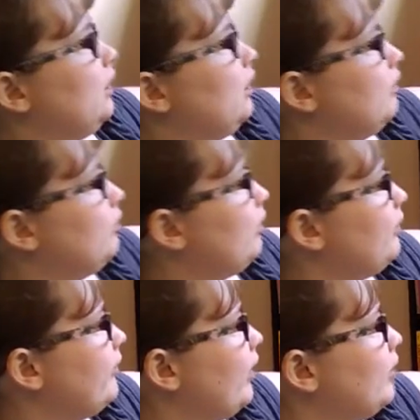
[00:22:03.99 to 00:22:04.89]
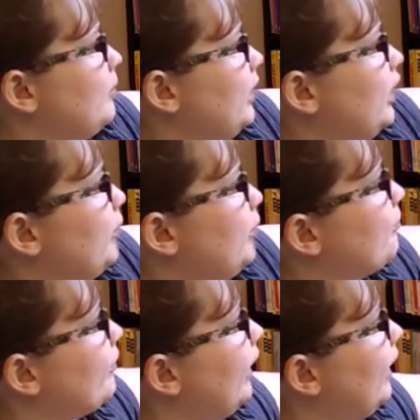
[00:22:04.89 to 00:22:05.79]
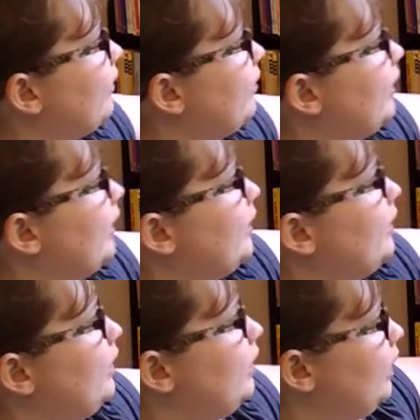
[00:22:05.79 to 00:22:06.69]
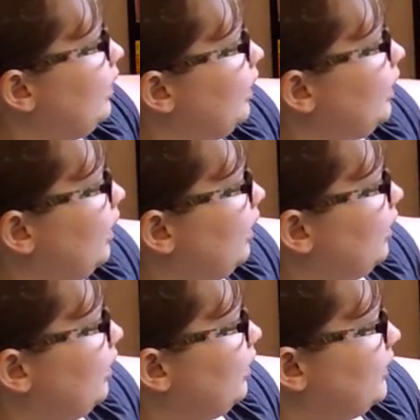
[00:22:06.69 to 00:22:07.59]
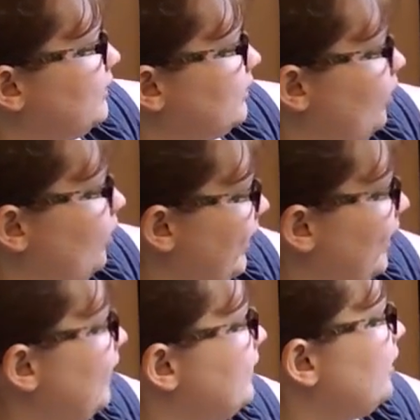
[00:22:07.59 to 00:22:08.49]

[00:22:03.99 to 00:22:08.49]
of what we've got up here. And then let's go ahead and